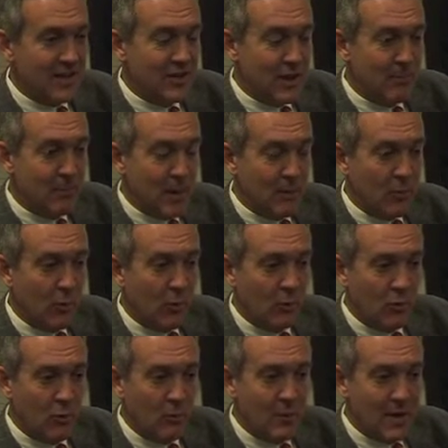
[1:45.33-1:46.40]
that
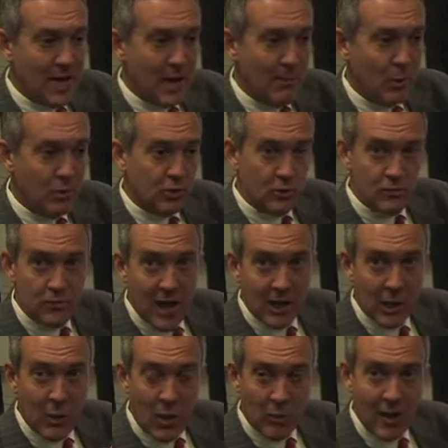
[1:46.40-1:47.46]
people will be able to
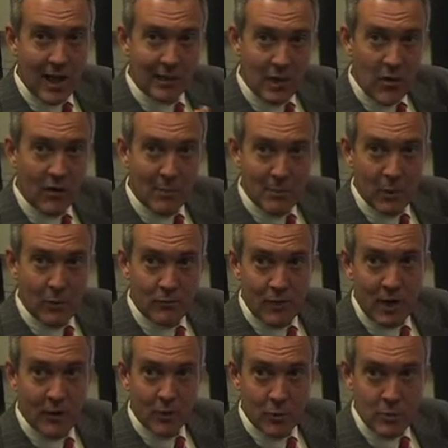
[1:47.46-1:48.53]
follow all night long and be able to
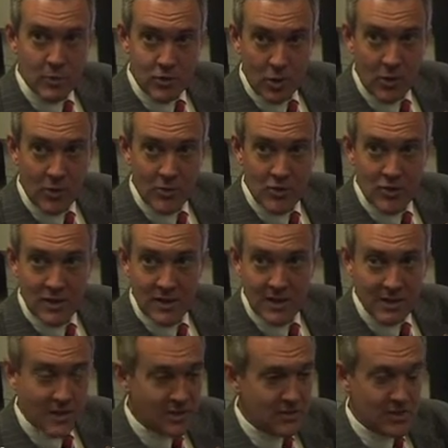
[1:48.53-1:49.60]
follow the results
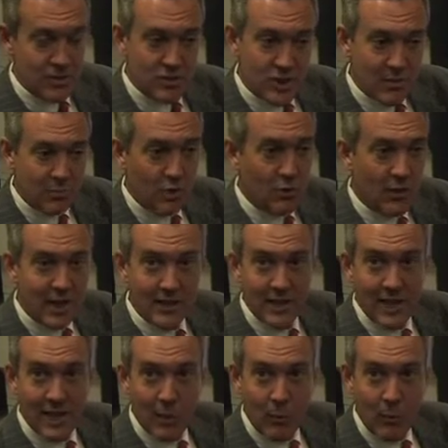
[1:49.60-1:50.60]
that just come through like that.